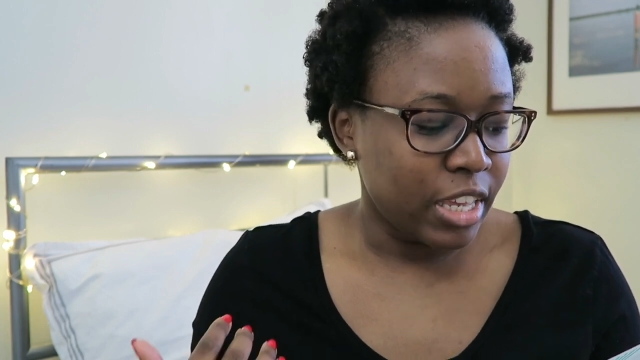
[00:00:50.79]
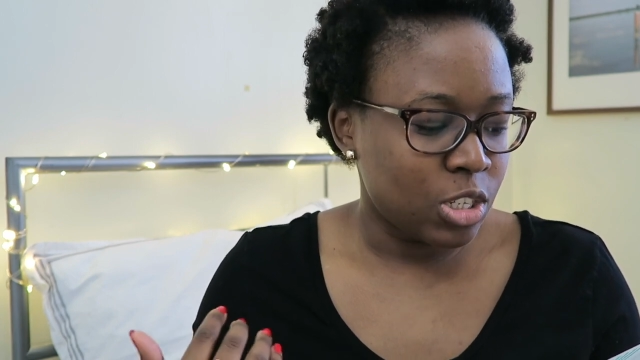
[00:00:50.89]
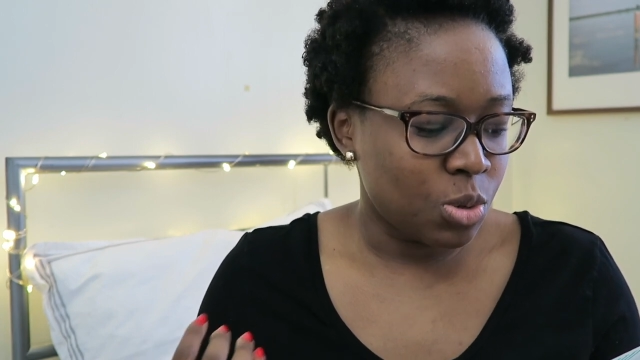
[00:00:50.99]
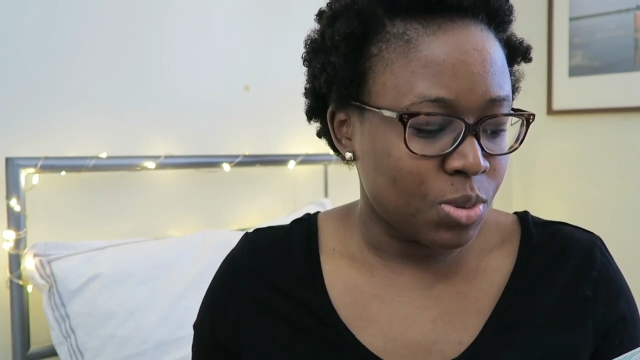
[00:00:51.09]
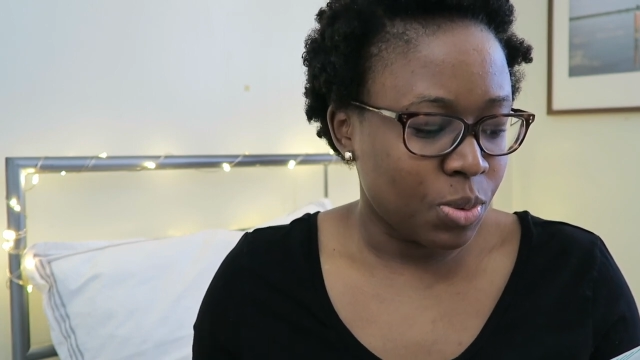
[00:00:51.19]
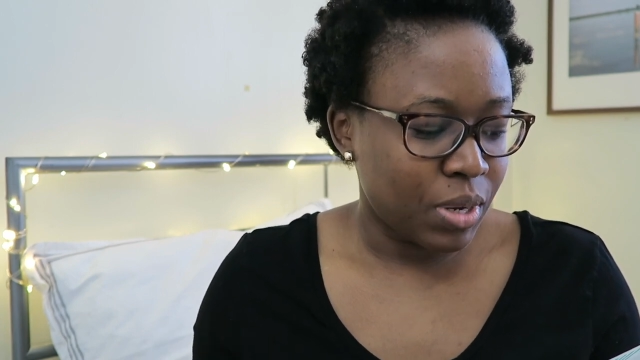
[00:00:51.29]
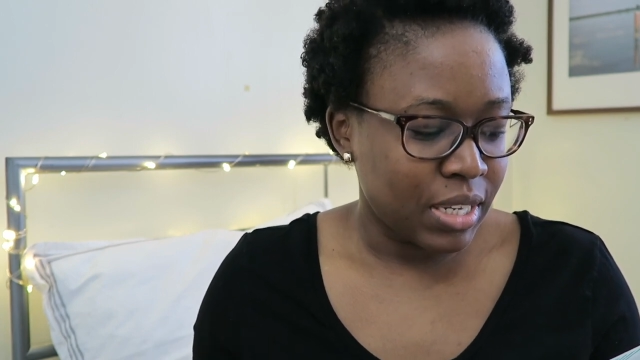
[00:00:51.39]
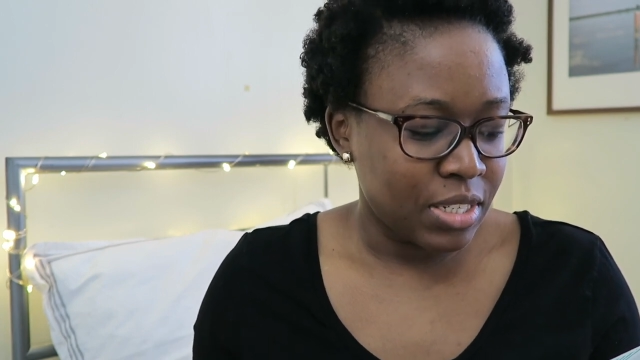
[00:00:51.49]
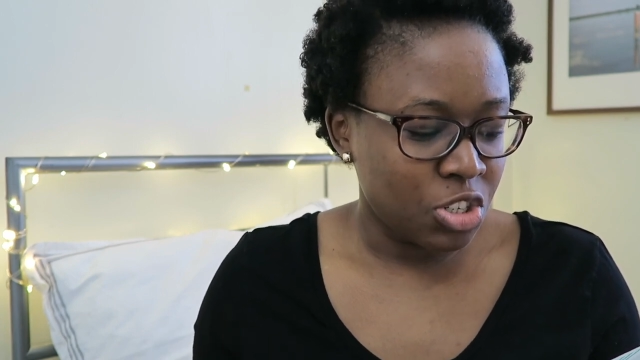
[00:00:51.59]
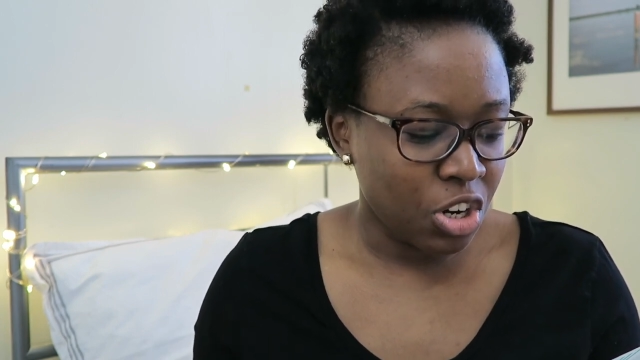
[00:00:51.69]
It sweeps
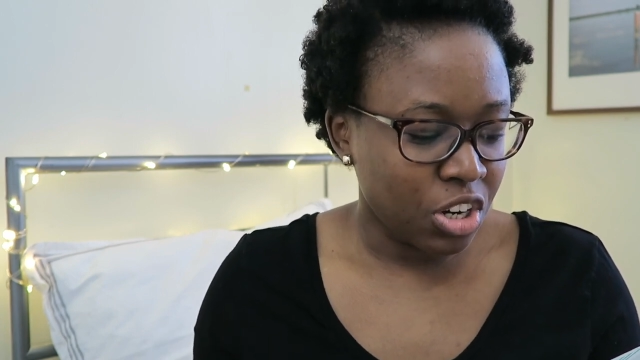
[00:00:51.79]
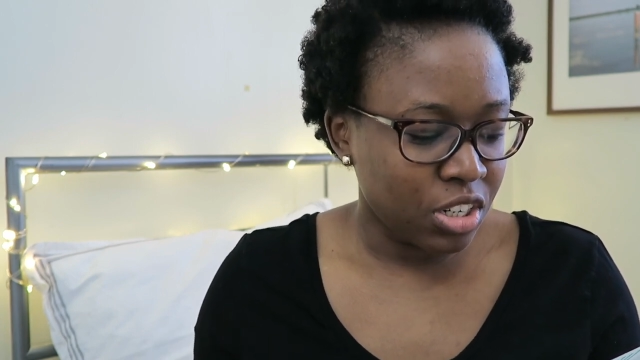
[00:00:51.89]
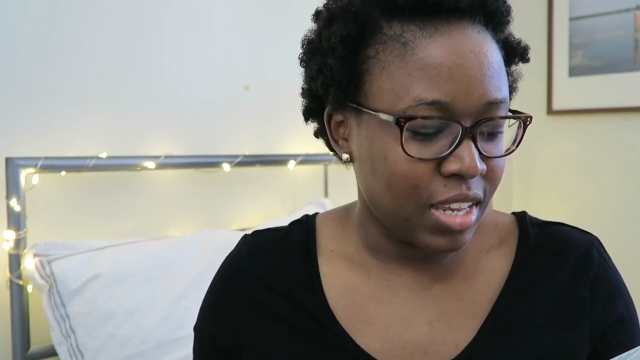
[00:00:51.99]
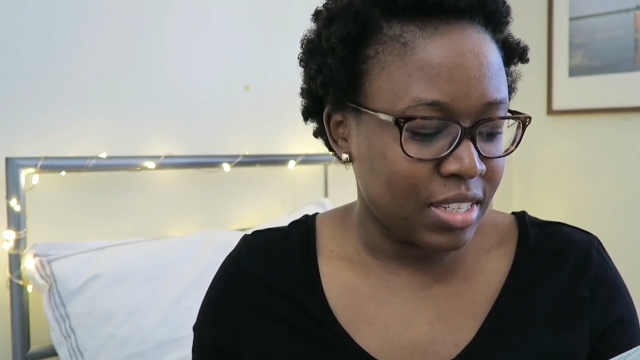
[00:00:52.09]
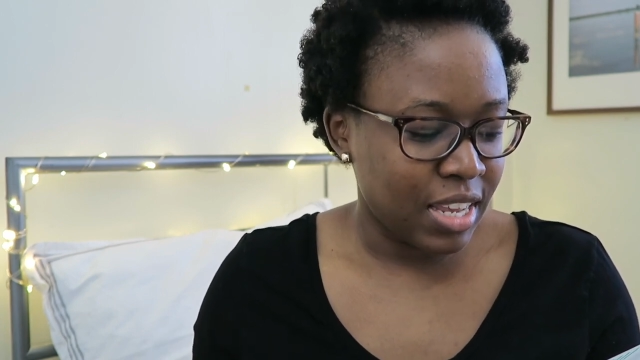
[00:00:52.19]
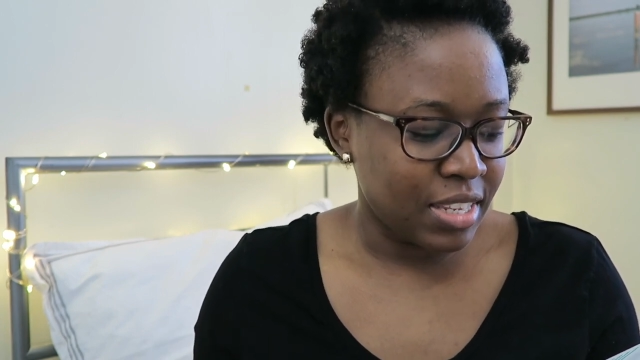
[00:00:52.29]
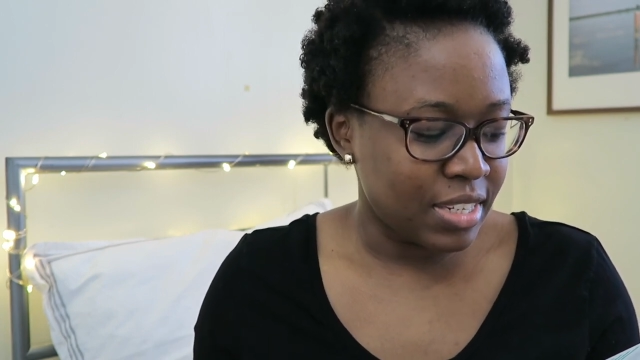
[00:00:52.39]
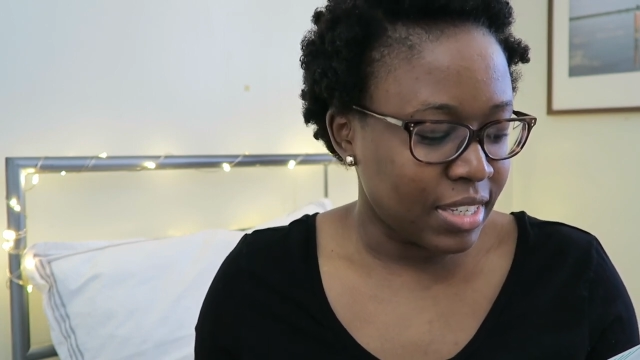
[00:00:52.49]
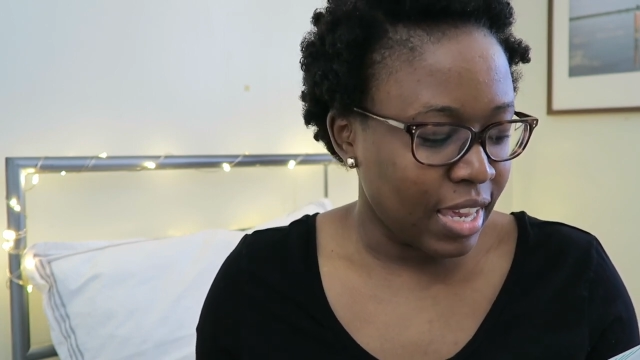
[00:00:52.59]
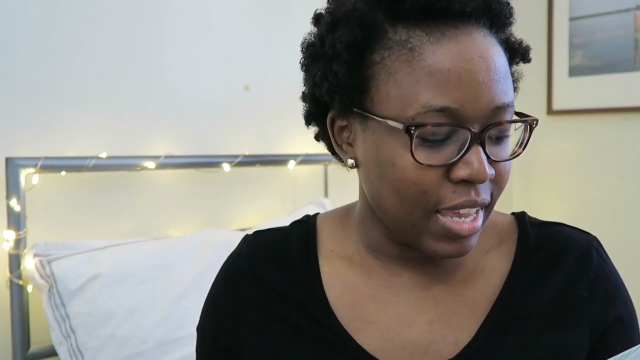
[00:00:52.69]
away dirt and dead
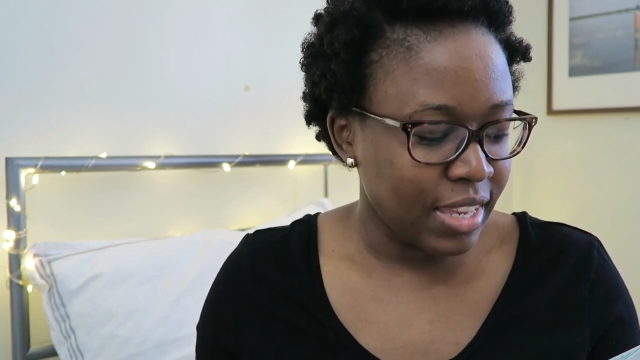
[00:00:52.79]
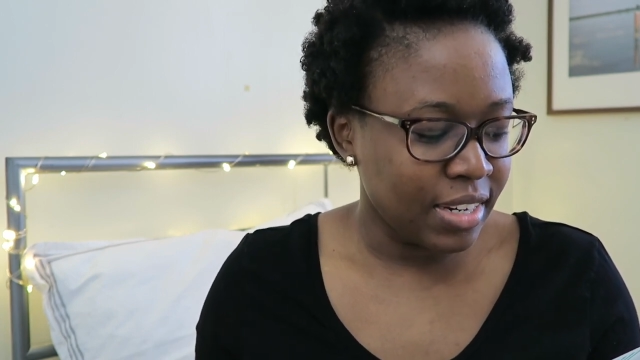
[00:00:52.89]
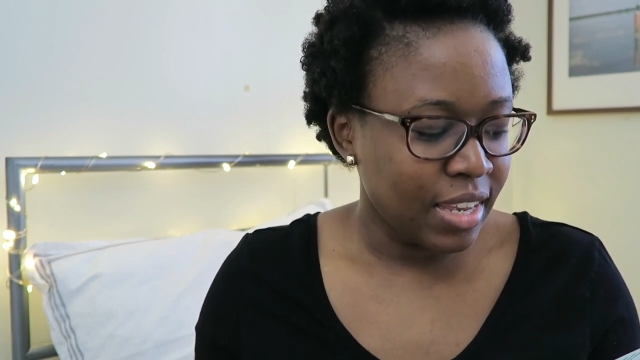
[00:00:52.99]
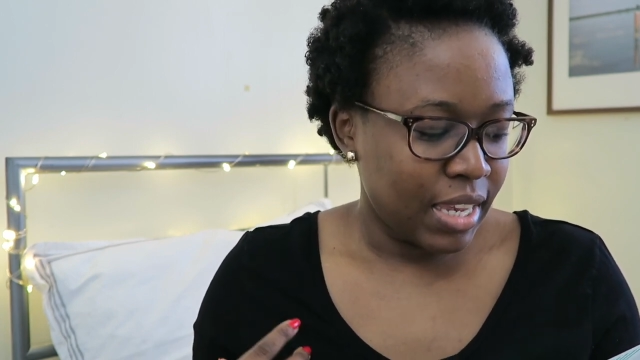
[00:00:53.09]
skin.